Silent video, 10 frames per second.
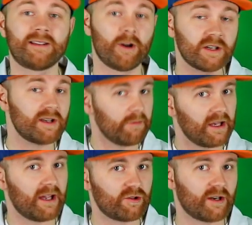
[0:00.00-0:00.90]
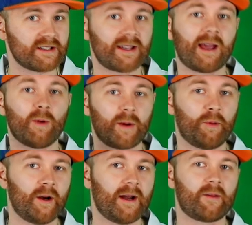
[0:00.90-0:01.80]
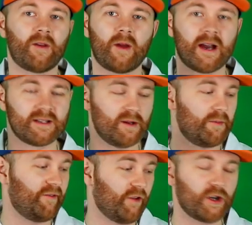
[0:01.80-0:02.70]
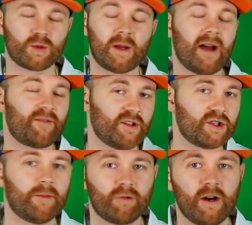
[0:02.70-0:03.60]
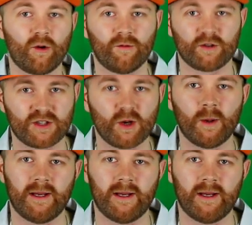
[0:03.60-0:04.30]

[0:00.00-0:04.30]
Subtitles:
There's something interesting I want to point out to you guys though, but first we have to jump right over to